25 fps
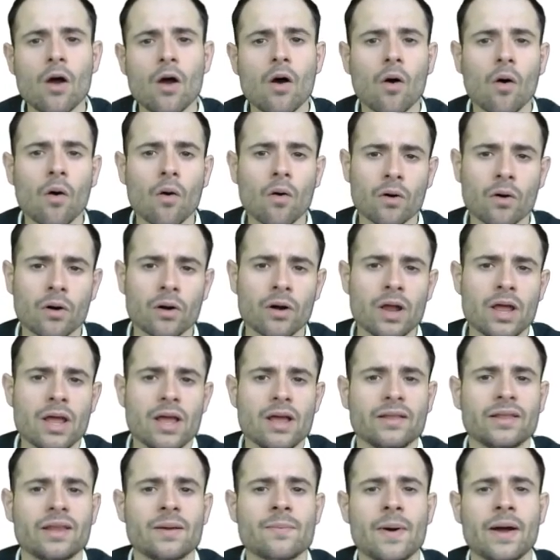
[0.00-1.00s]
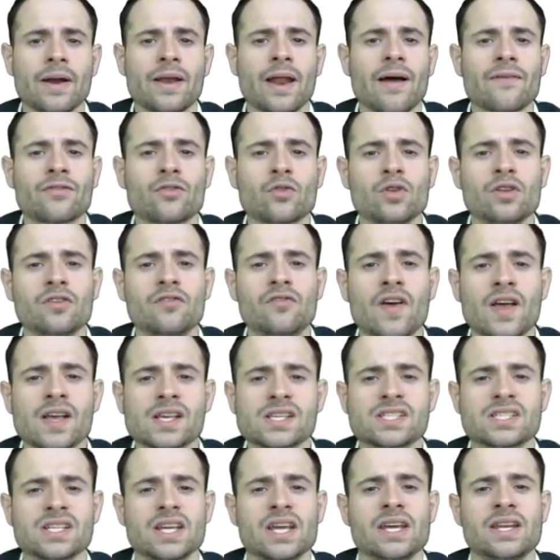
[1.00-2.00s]
or they might have to
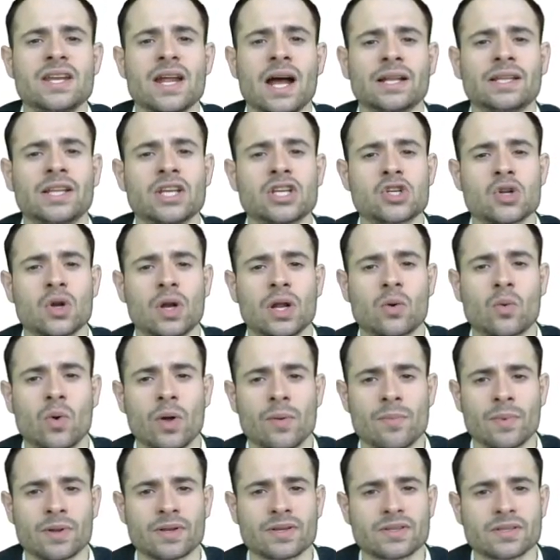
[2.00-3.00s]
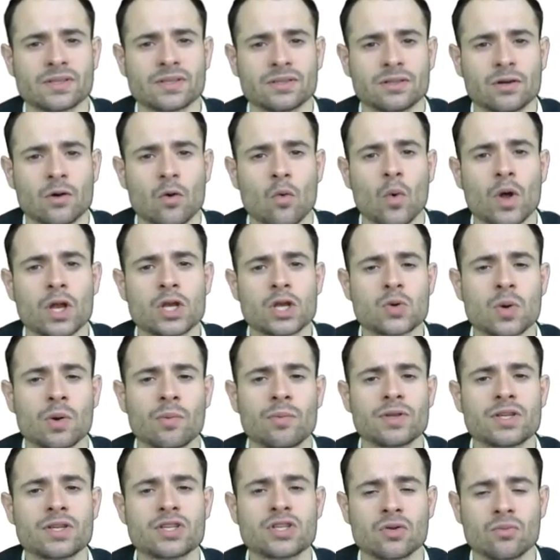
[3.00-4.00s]
invest in additional equipment, which will
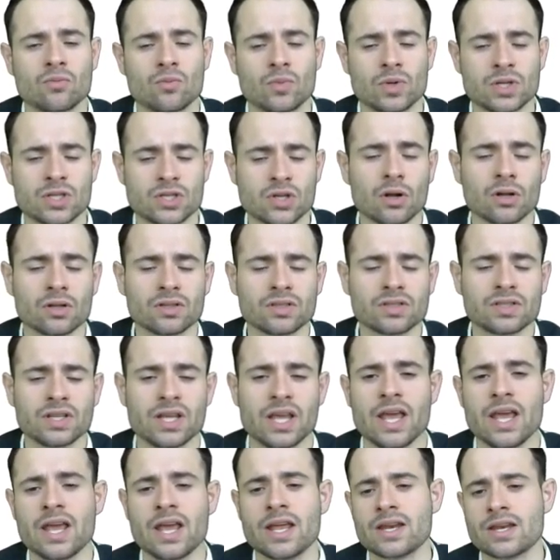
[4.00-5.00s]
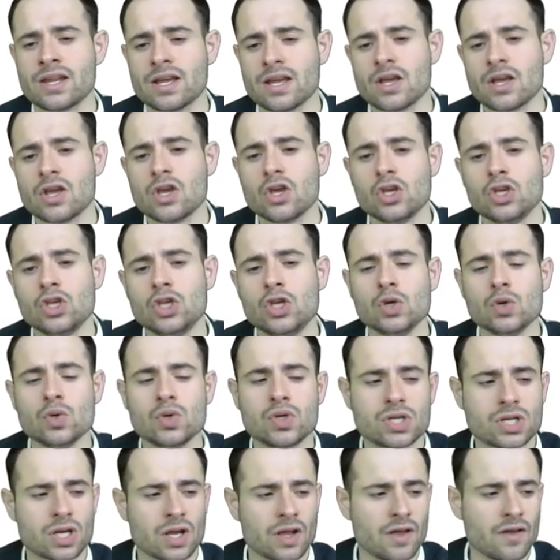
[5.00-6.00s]
result in
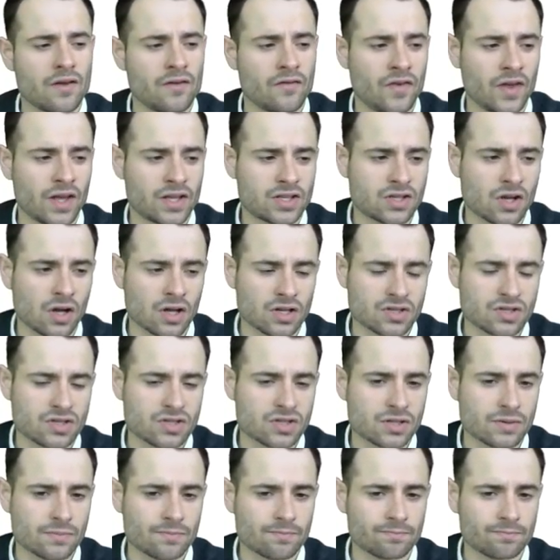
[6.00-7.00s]
huge fixed costs.